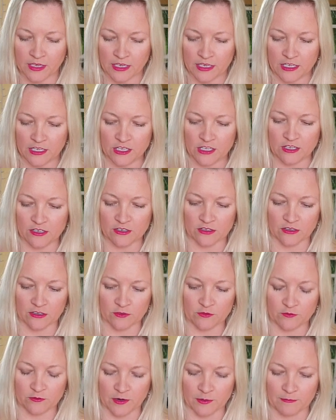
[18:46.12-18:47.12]
heal
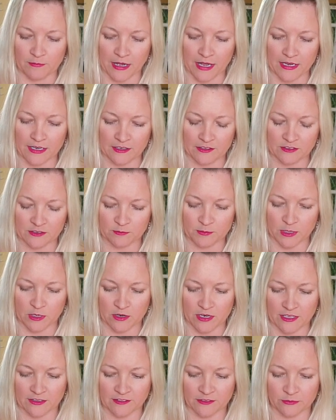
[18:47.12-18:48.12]
from my
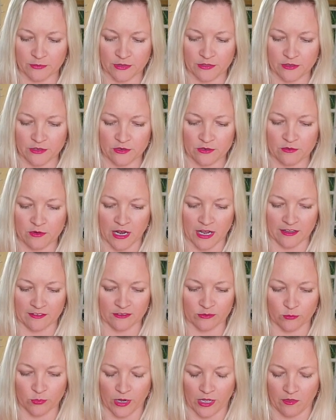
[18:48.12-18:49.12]
experience with you
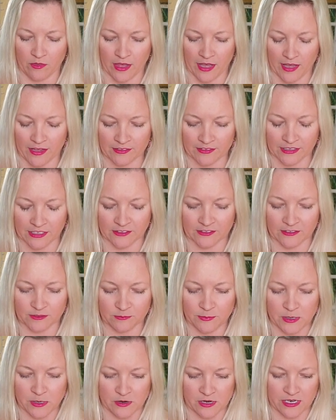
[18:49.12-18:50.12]
as well as
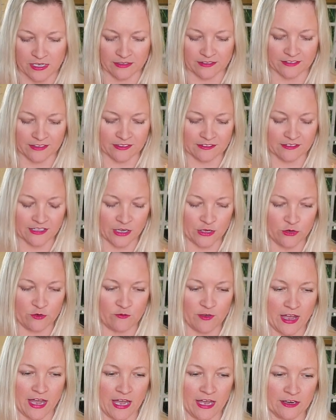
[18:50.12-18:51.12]
experiences that
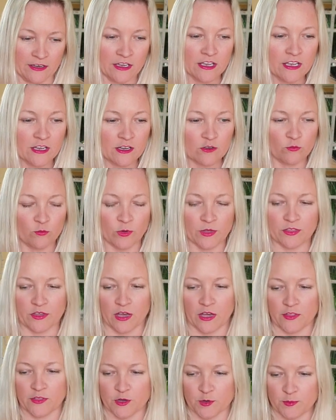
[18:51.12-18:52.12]
you've had with
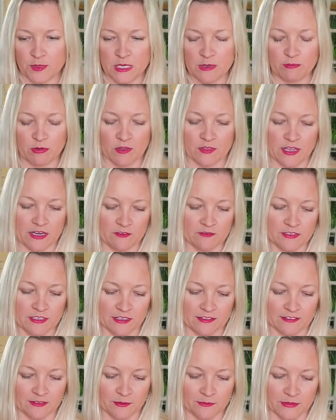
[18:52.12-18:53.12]
other people that have
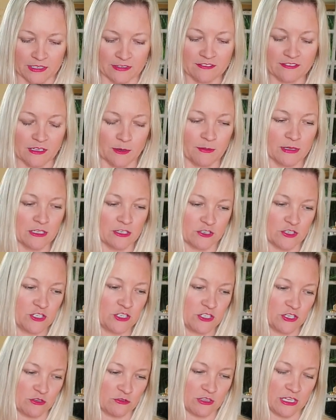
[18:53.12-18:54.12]
done something similar
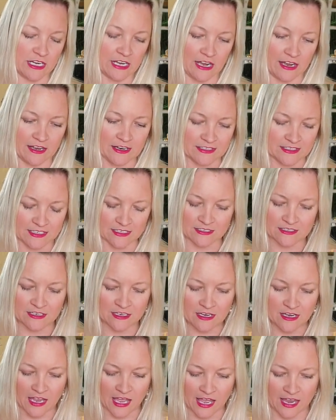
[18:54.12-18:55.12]
to you like I did.
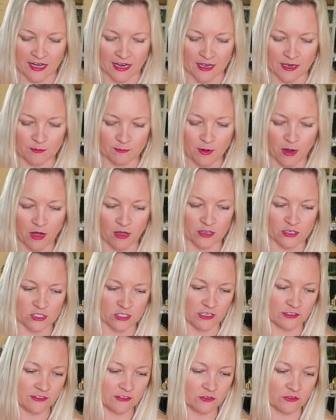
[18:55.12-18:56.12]
And I
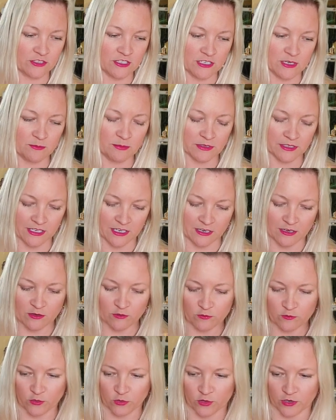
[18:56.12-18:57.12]
apologize so deeply
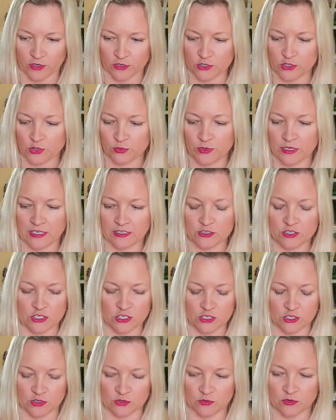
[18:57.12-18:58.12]
for doing to
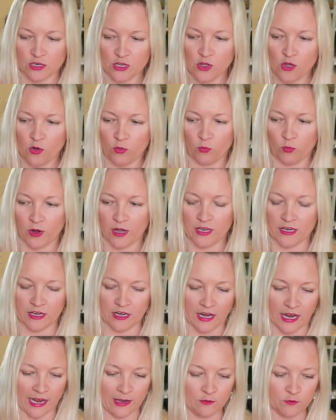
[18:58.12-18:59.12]
you what
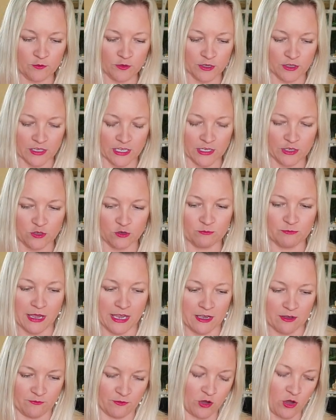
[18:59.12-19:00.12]
I feel like you
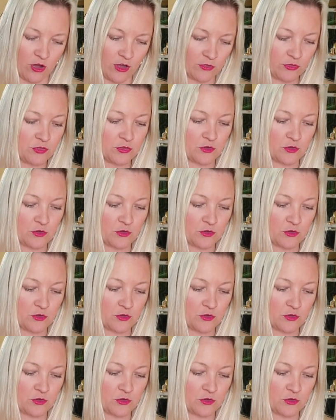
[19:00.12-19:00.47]
may have gone